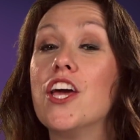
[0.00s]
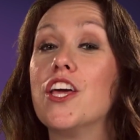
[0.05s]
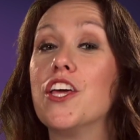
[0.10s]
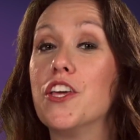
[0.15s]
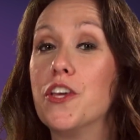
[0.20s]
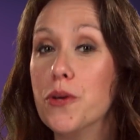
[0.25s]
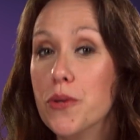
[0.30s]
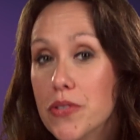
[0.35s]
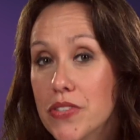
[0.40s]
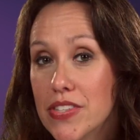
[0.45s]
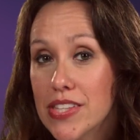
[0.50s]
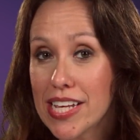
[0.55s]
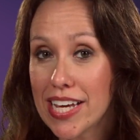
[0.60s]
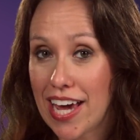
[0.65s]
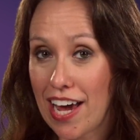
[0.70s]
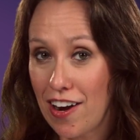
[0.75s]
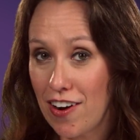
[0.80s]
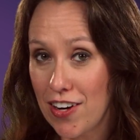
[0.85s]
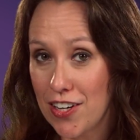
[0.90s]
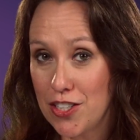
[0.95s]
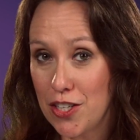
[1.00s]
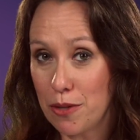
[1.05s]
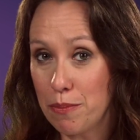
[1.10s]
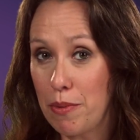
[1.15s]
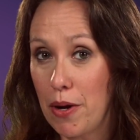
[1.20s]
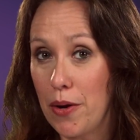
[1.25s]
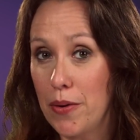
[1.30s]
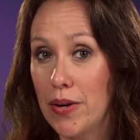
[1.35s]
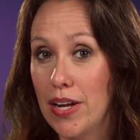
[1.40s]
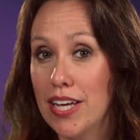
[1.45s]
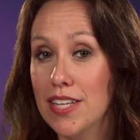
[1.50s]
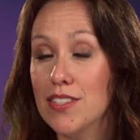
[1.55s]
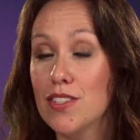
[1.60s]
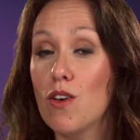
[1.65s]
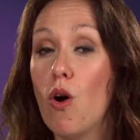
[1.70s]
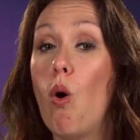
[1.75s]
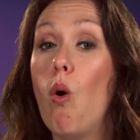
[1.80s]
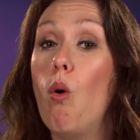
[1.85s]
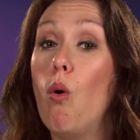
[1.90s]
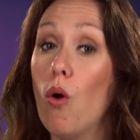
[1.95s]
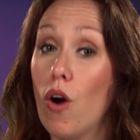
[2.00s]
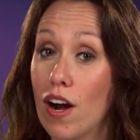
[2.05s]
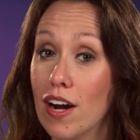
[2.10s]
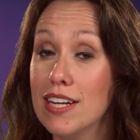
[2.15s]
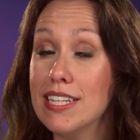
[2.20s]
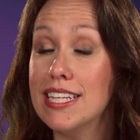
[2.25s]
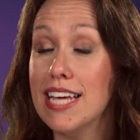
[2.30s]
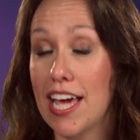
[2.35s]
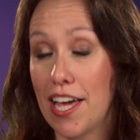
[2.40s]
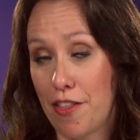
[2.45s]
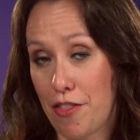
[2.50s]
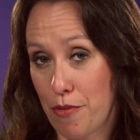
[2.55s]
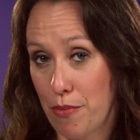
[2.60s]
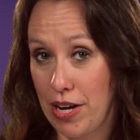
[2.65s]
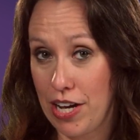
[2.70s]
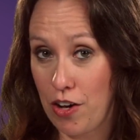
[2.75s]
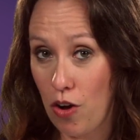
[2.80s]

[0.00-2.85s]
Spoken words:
use the character bonus, or take 3